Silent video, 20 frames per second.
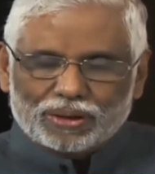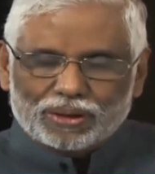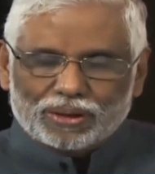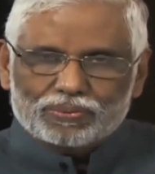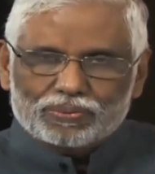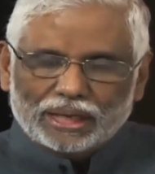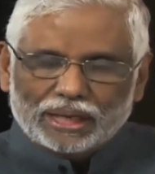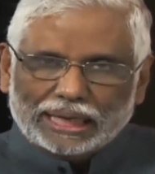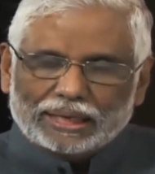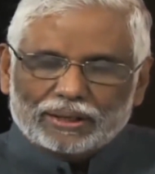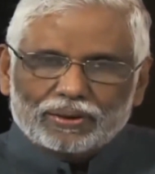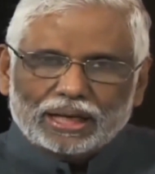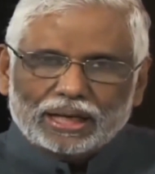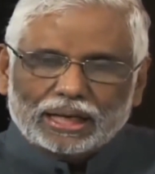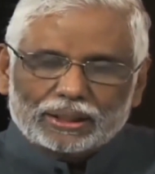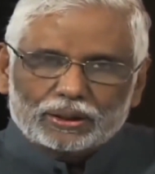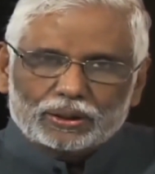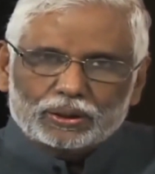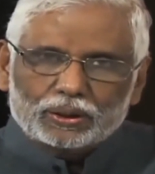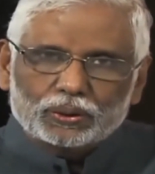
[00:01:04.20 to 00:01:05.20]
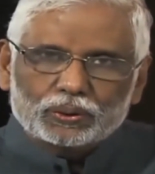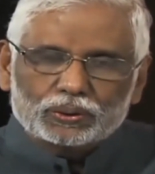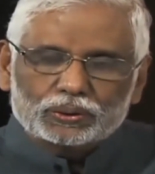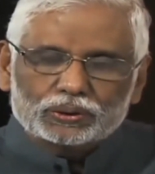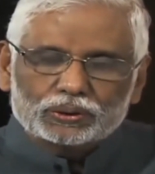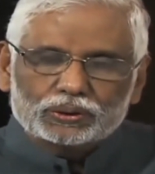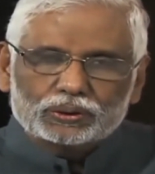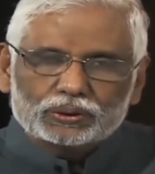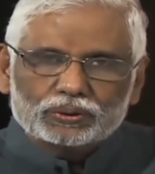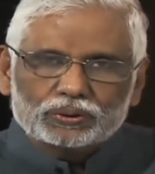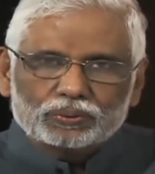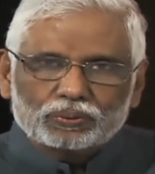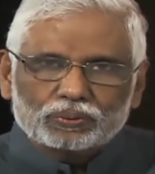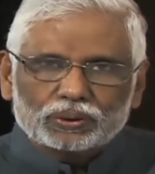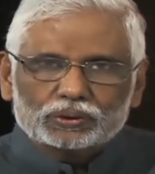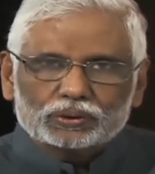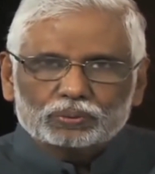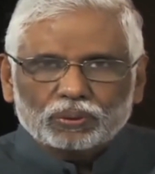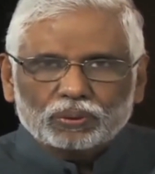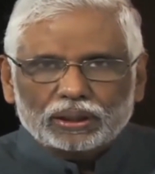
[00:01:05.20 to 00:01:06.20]
we have negative attitudes
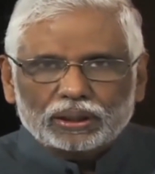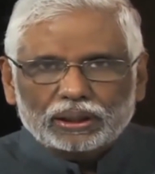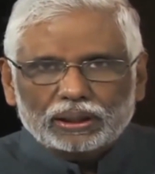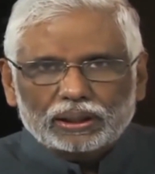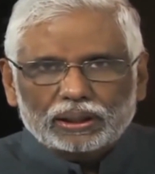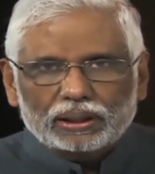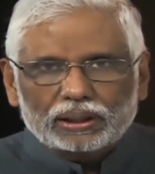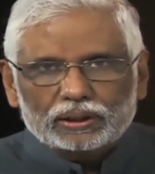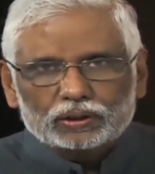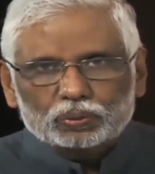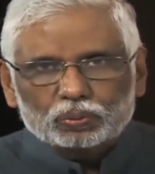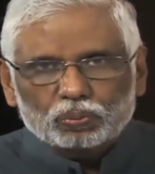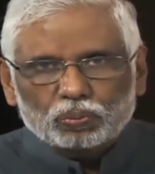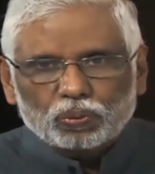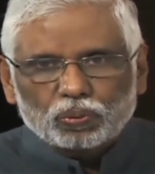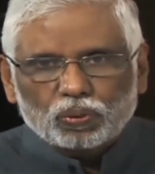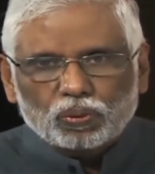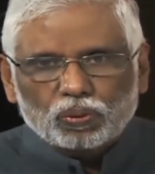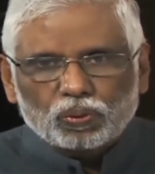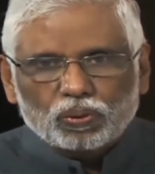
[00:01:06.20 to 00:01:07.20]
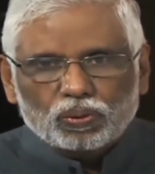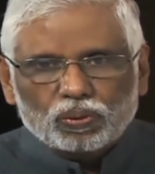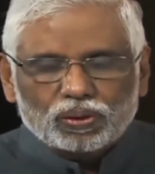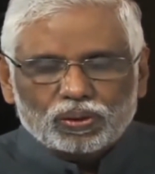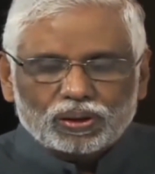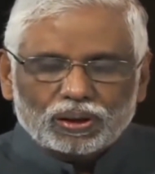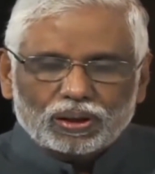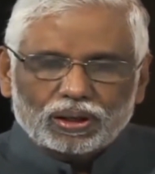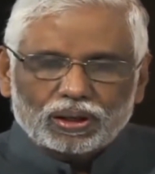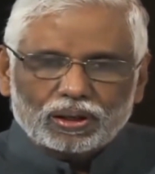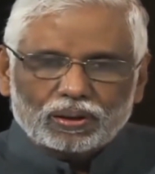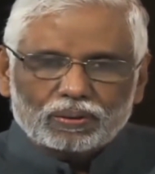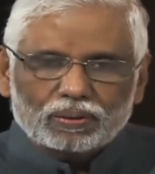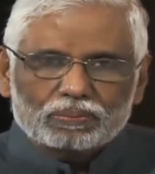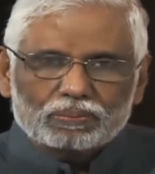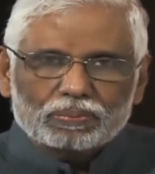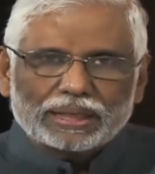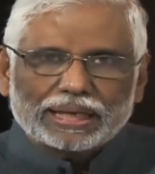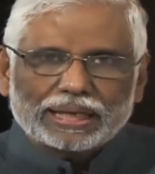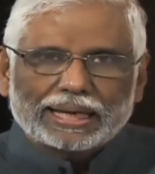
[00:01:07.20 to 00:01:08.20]
towards money, it is more
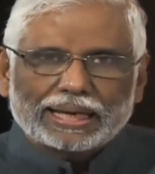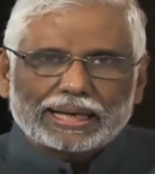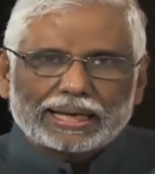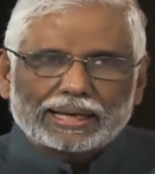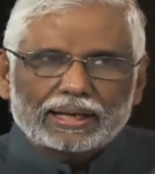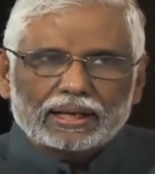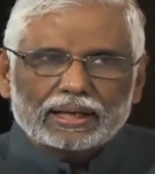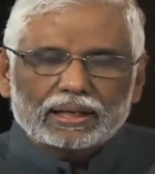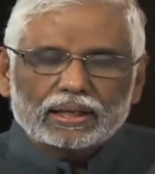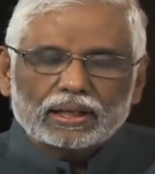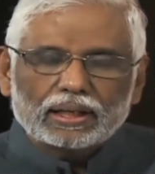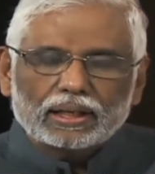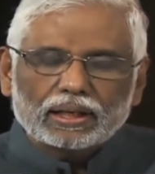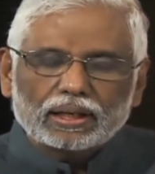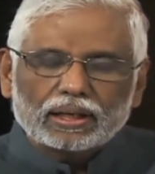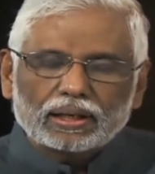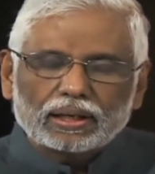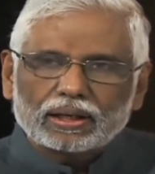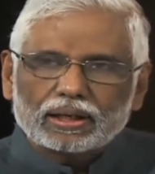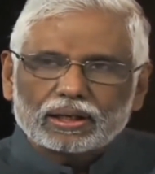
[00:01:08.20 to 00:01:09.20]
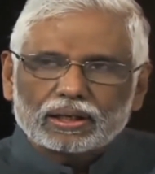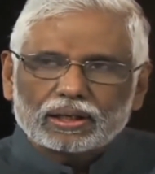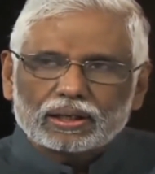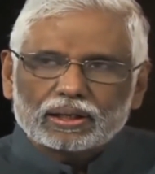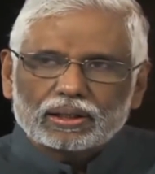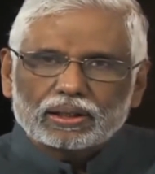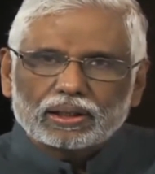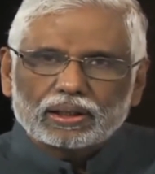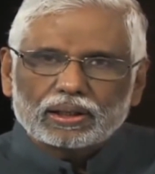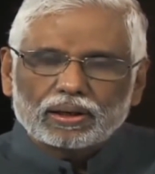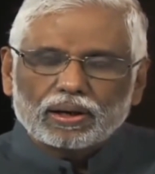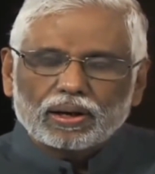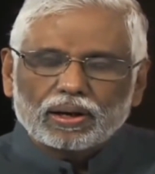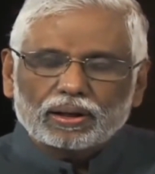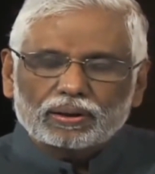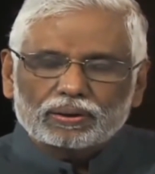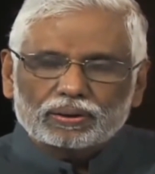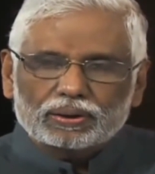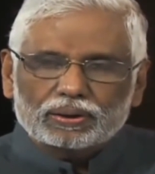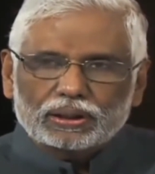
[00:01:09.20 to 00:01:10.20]
being
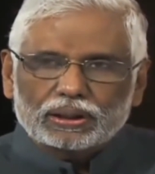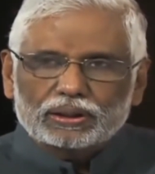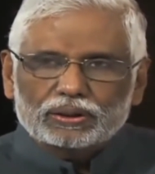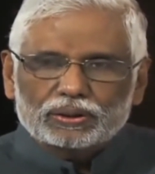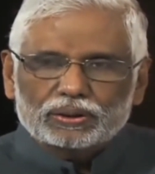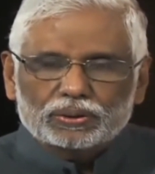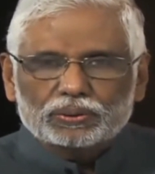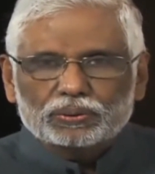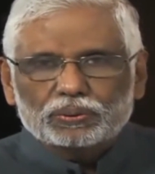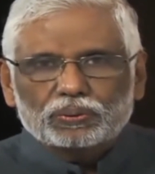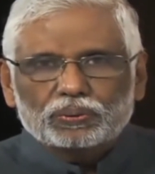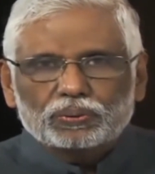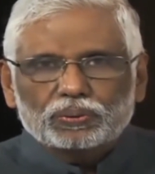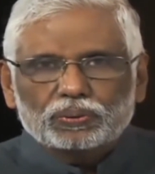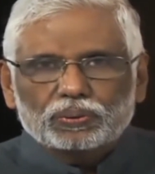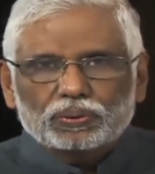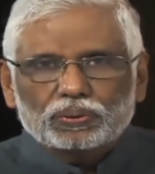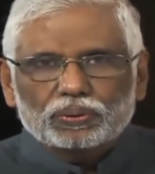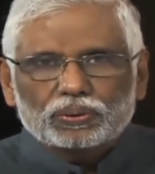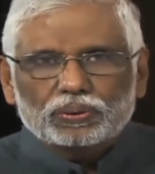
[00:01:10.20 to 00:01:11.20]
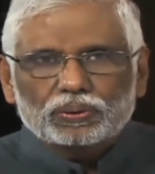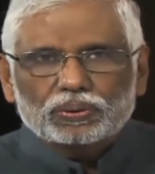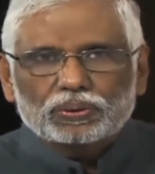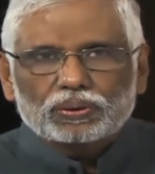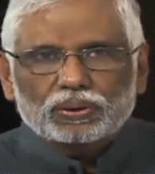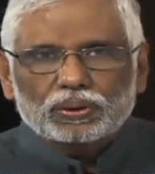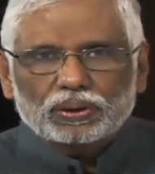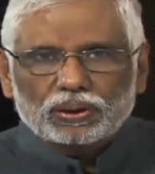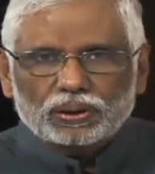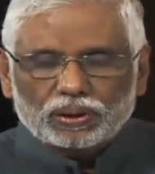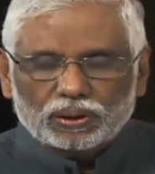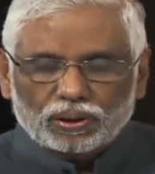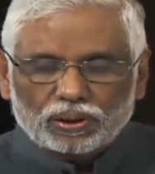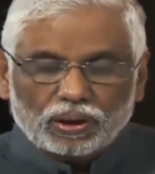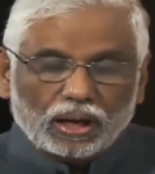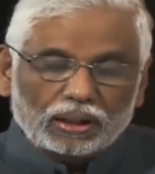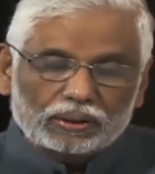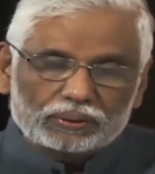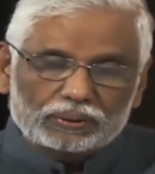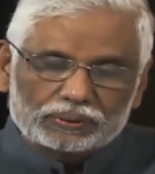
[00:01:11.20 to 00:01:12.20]
locked into
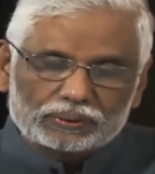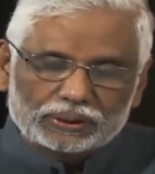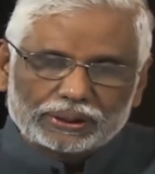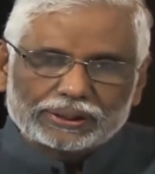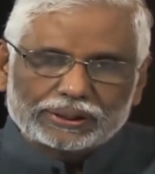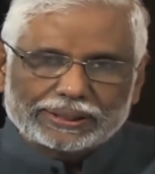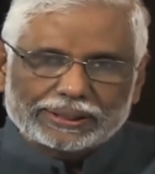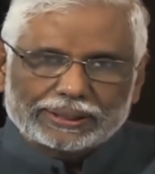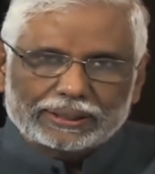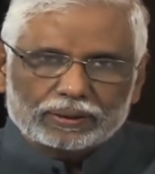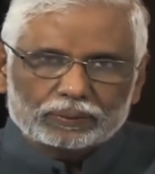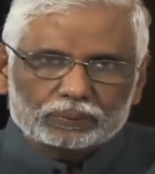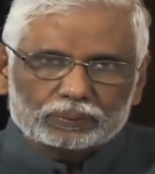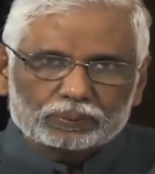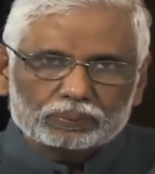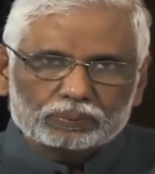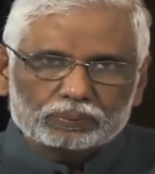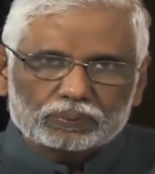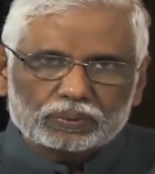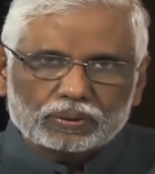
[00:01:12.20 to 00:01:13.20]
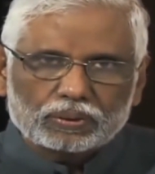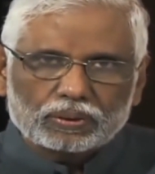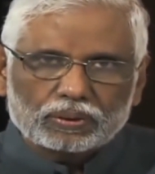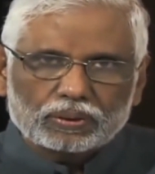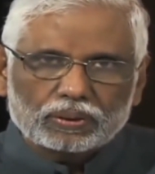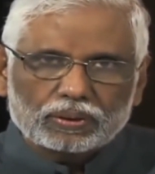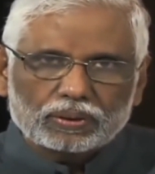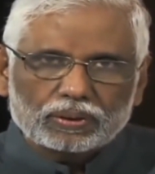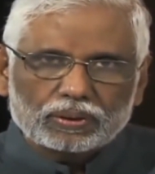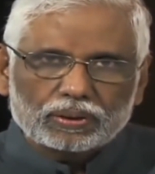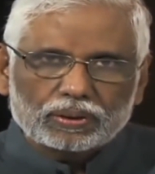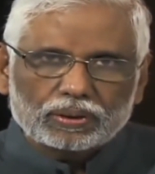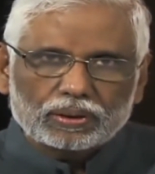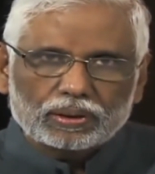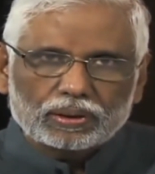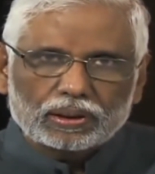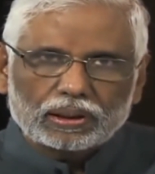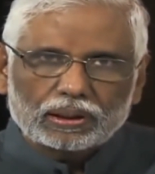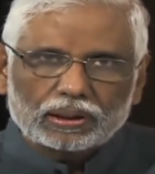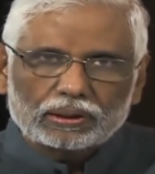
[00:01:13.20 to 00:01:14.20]
logic,
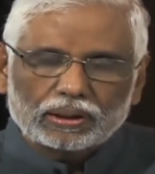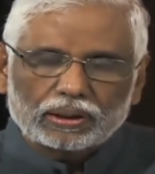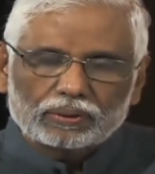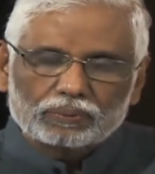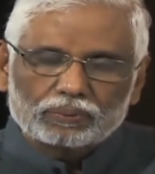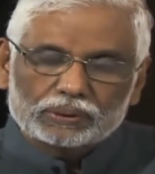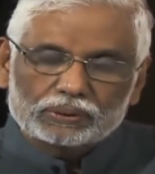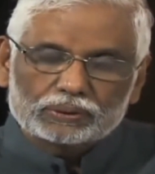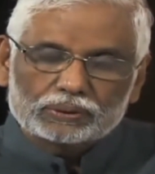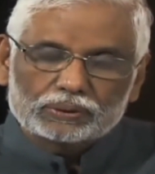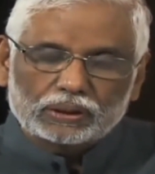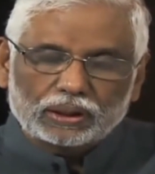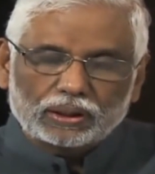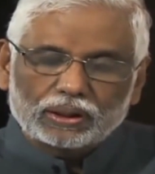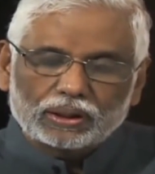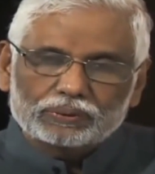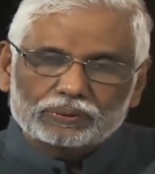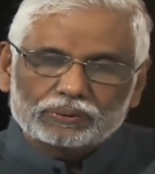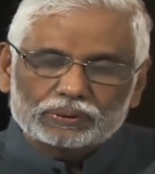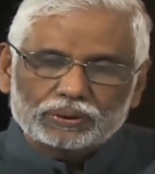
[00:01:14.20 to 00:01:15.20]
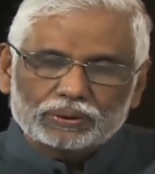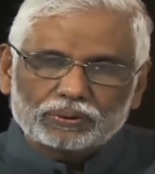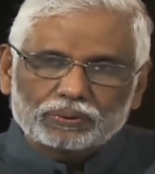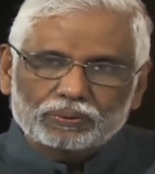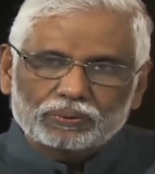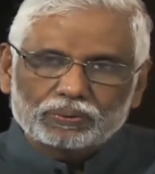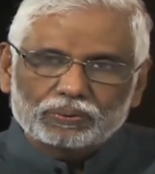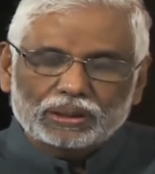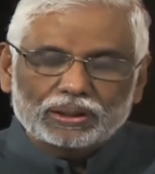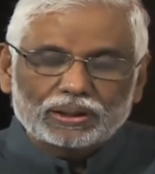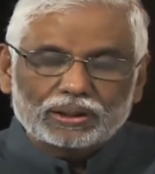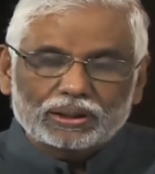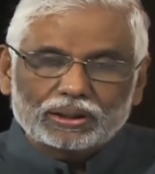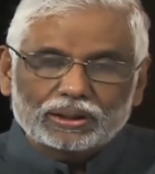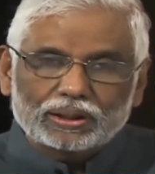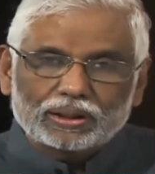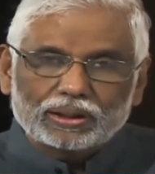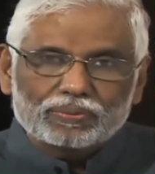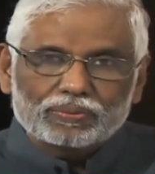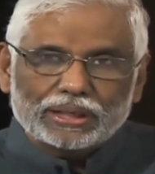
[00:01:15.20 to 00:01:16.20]
and then which allows you very
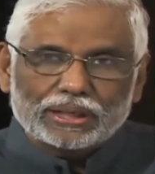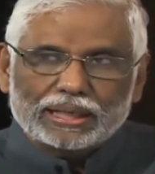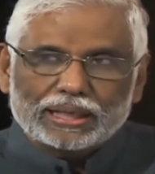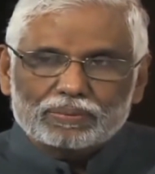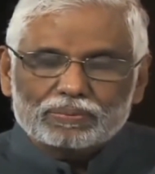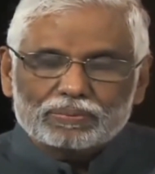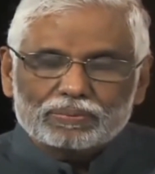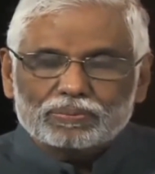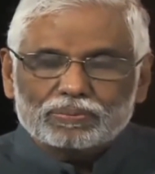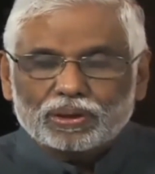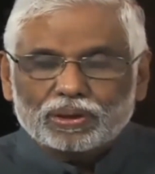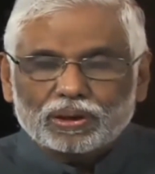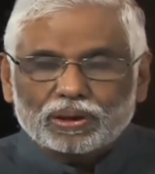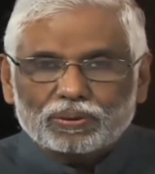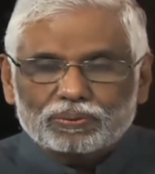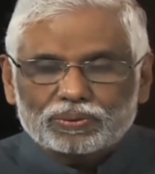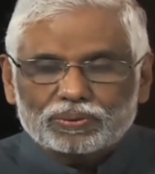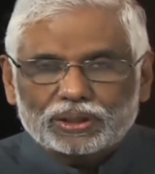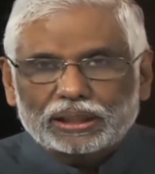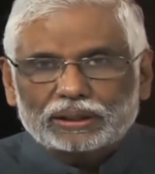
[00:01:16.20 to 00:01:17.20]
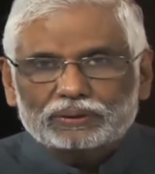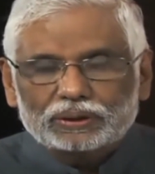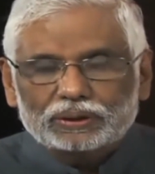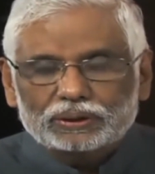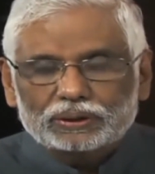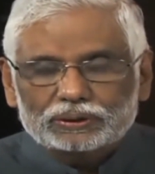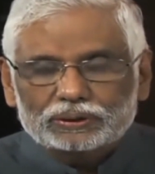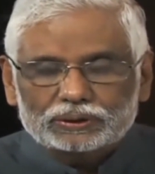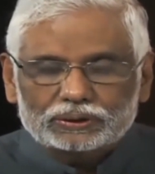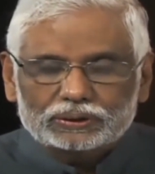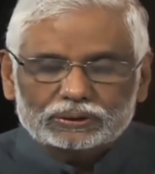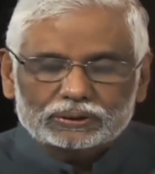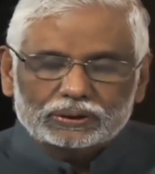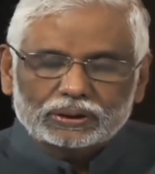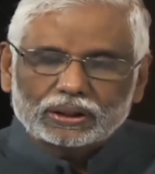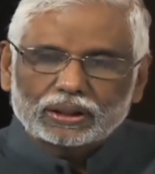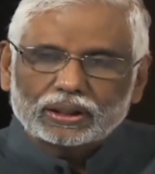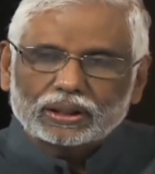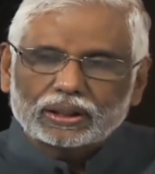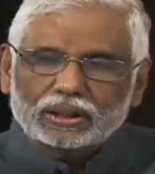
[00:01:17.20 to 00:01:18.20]
little freedom for outrageous
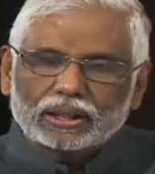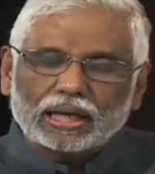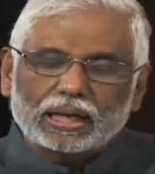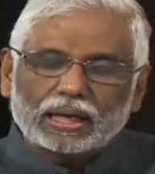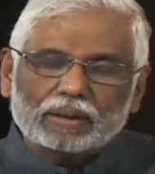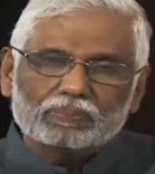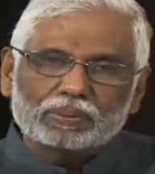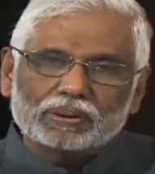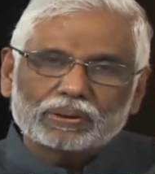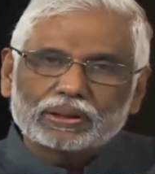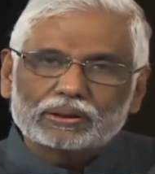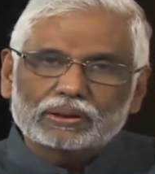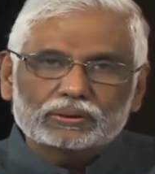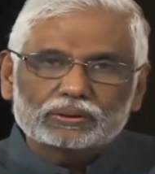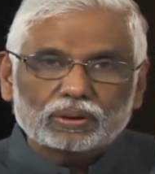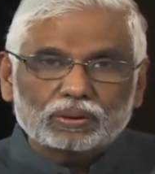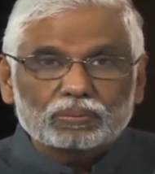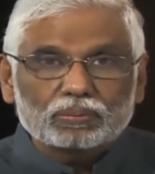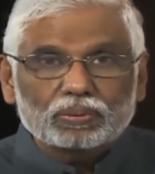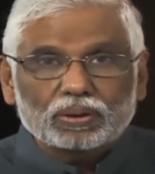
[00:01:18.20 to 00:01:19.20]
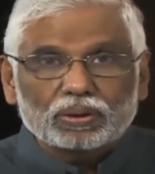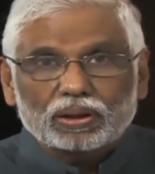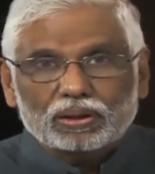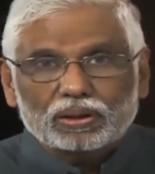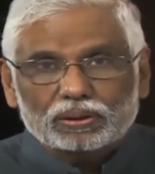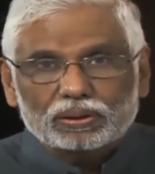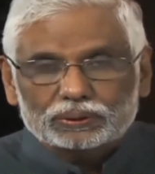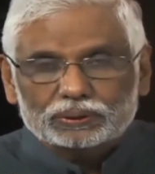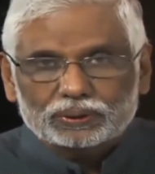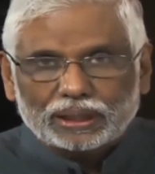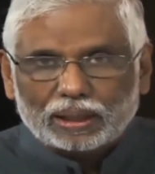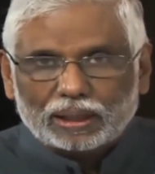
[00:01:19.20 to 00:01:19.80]
happenings or miracles to